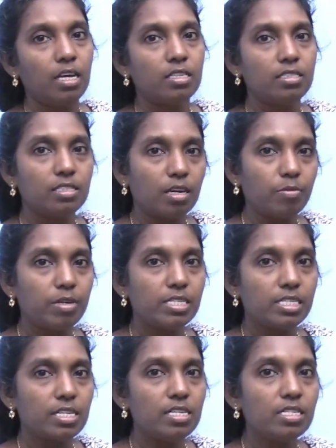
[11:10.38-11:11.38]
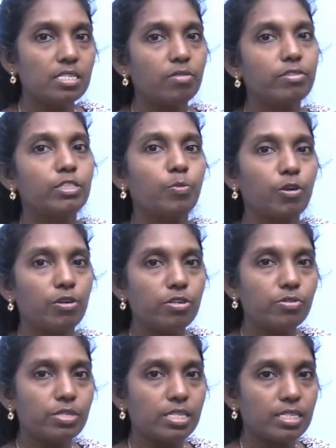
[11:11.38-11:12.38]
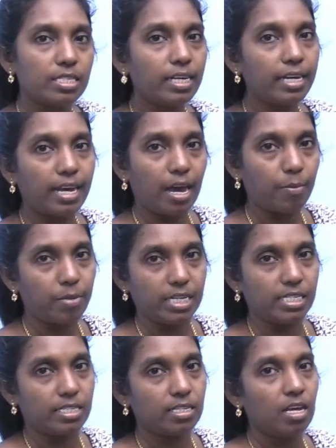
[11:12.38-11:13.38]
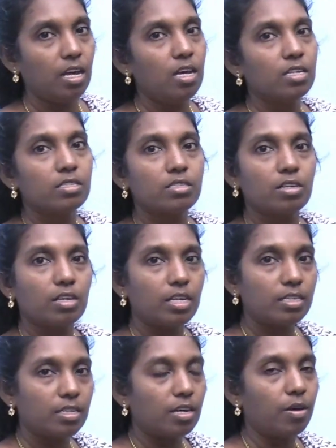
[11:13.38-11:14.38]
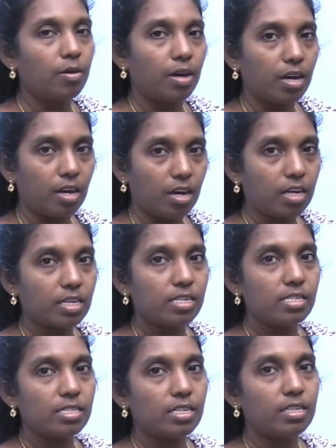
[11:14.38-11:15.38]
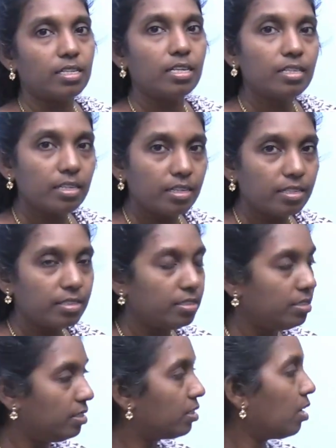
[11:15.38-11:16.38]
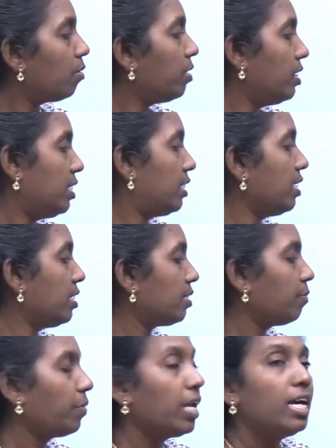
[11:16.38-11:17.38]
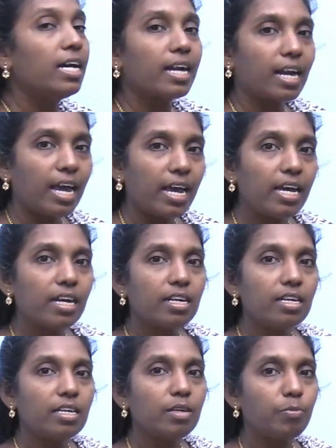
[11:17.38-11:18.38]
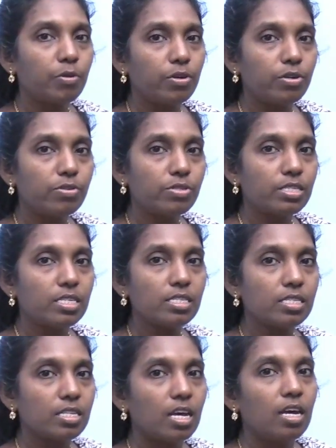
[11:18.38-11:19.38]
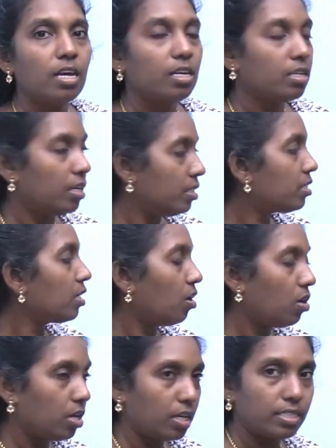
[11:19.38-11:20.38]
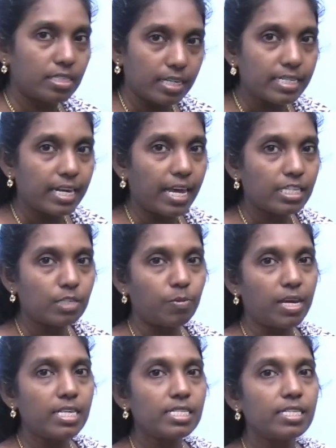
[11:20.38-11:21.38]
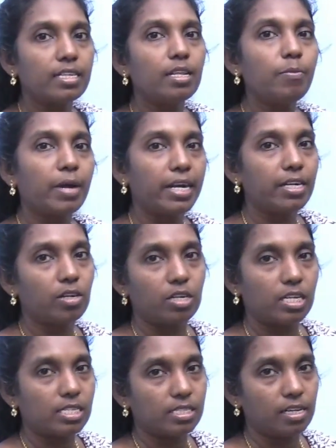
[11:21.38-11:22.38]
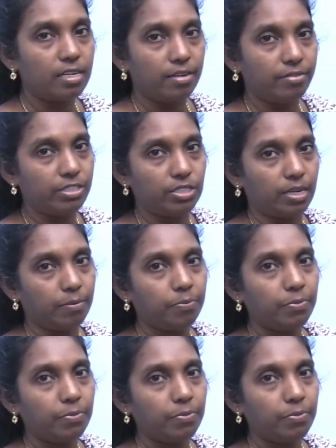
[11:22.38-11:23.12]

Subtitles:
Germinal cells which produces the gametes. So, it occurs in the germinal cells. Rarely it produces it takes place in the mitotic cell division.